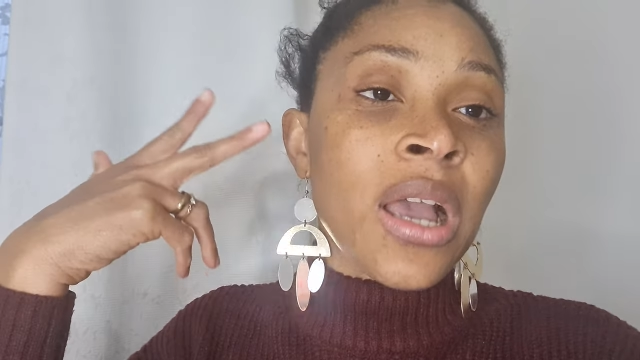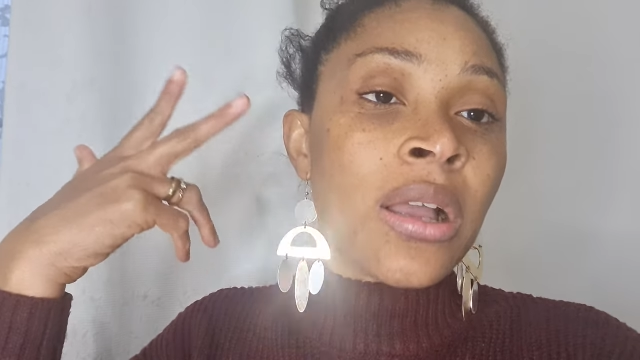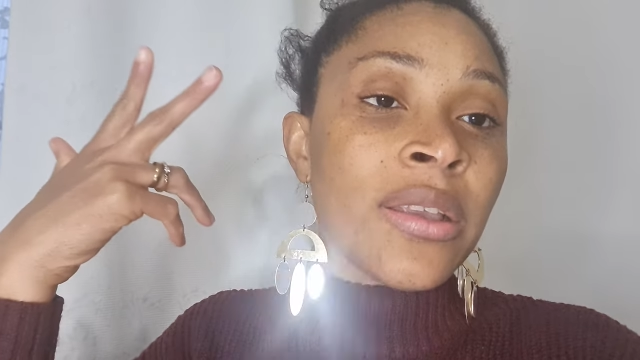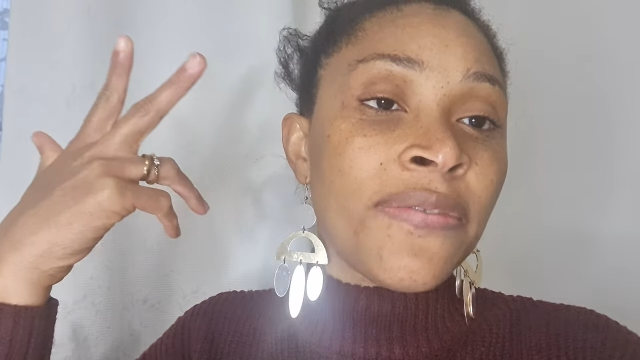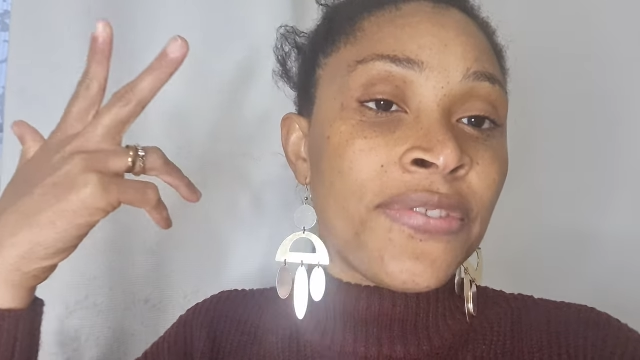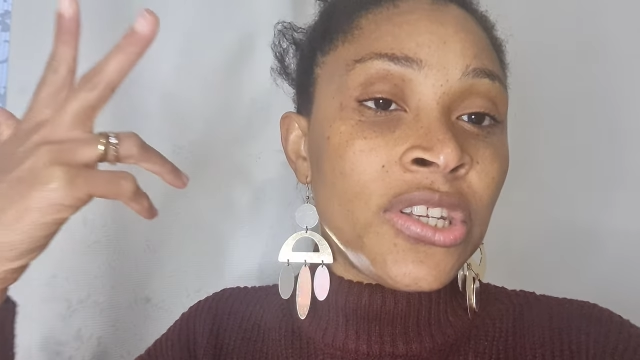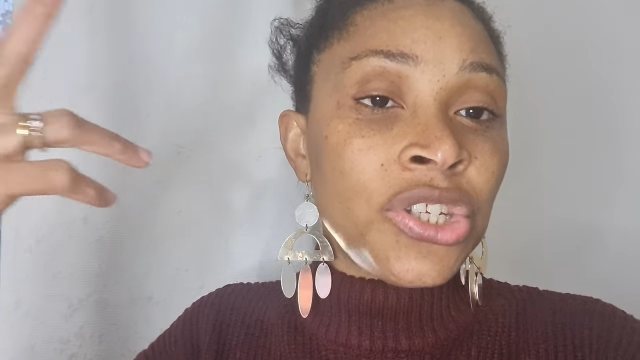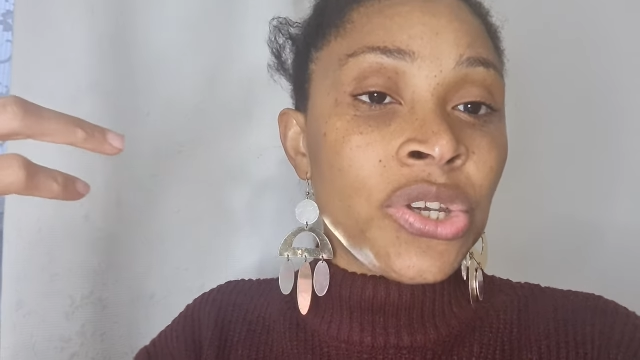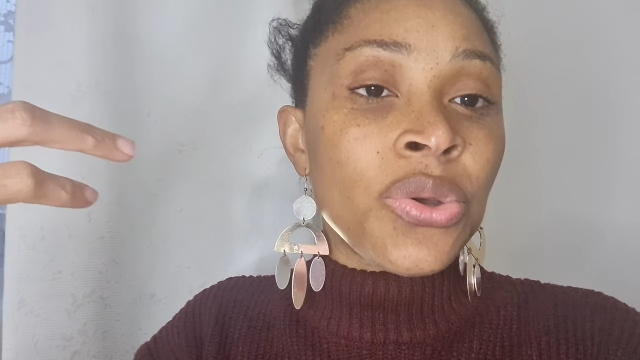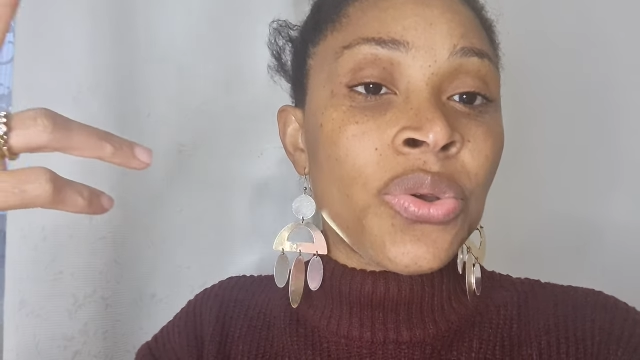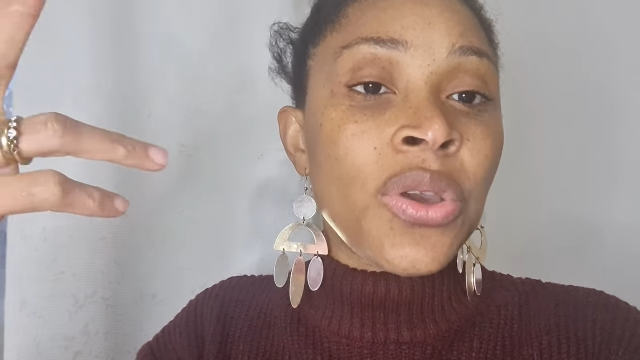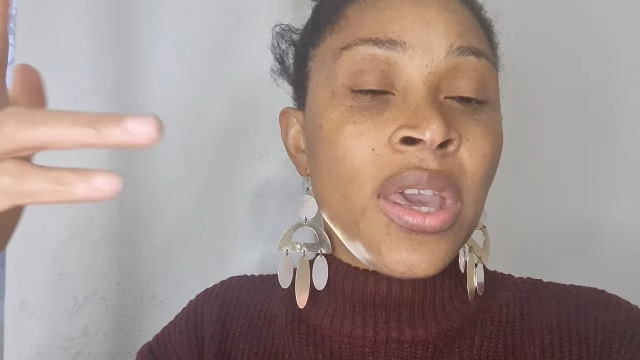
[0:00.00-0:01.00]
out a
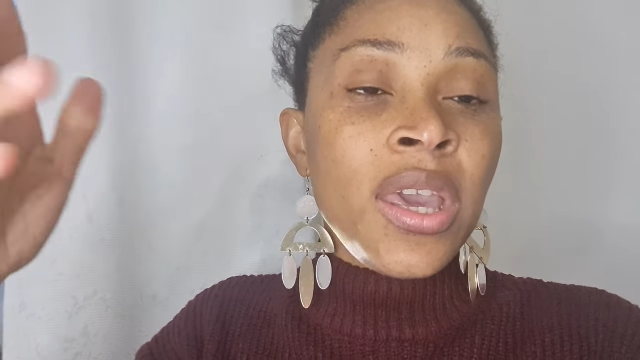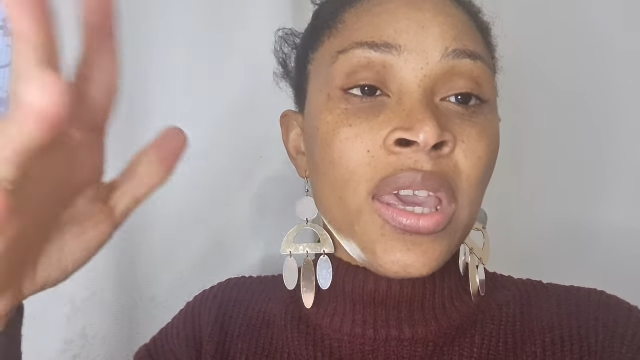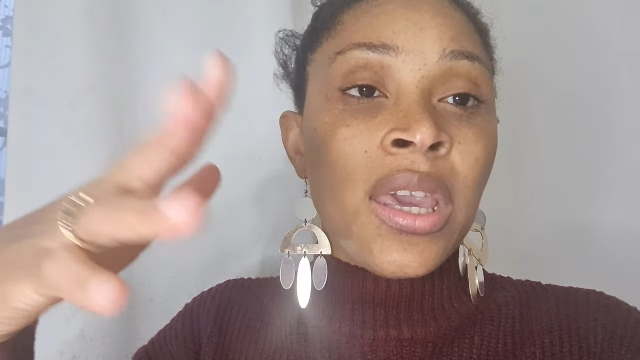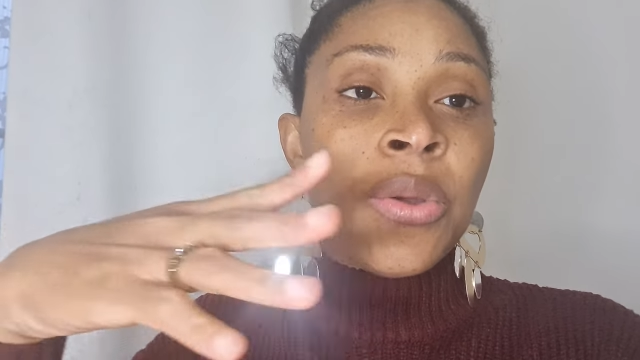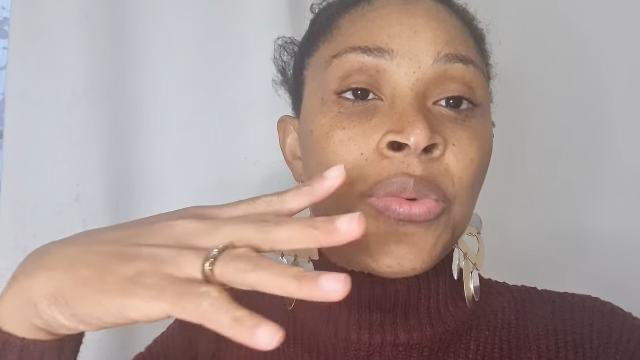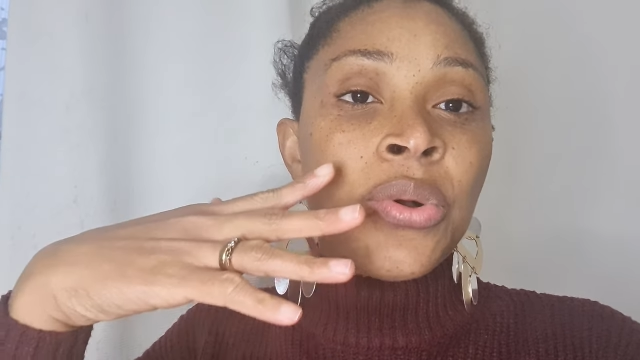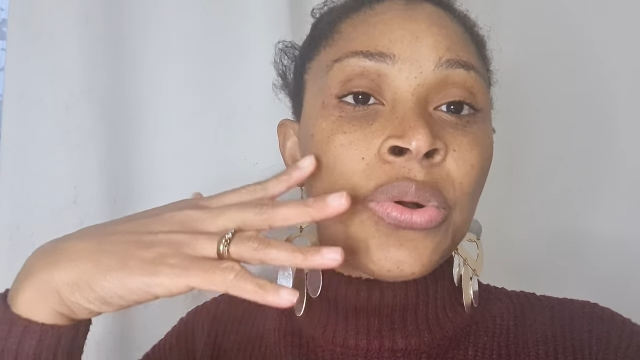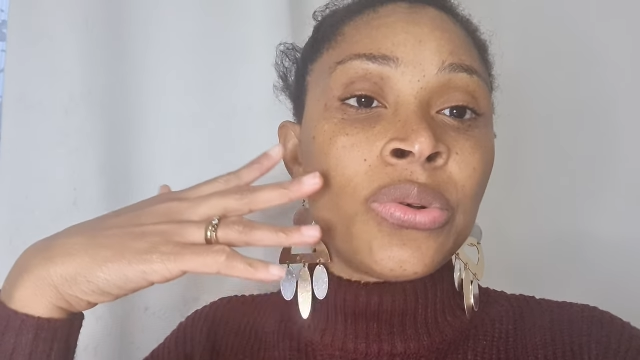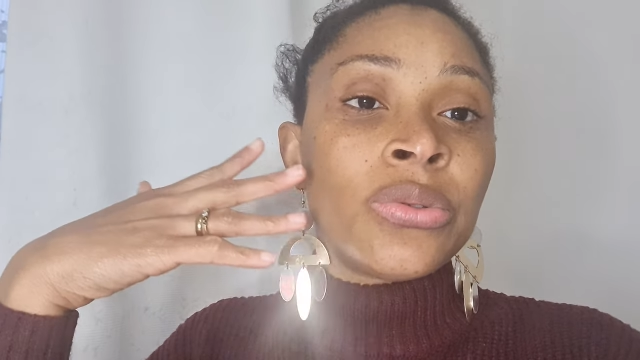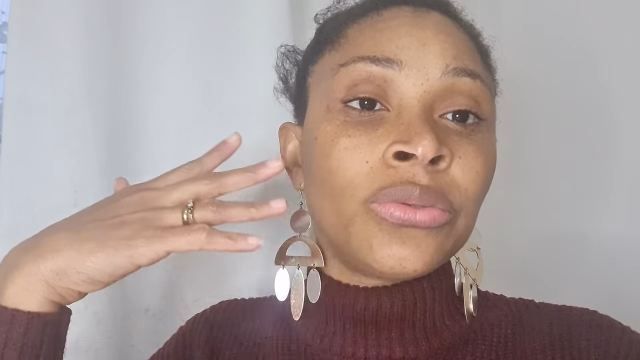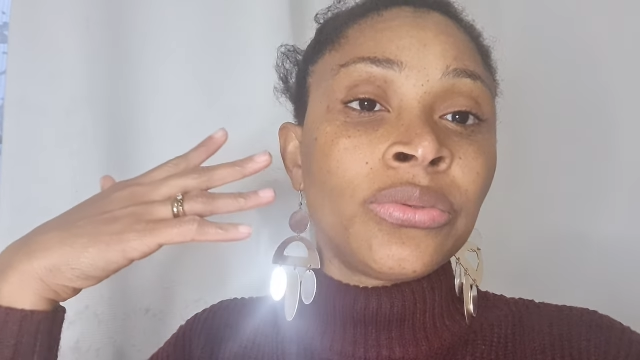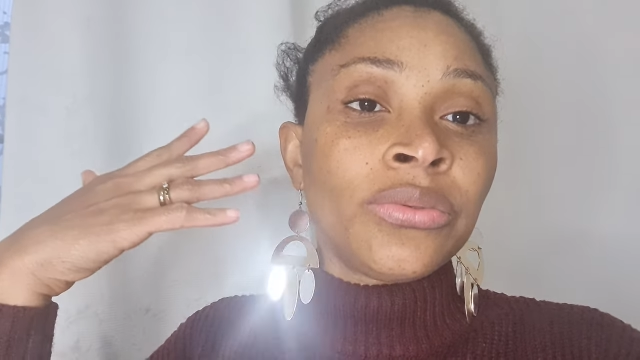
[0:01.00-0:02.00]
video it will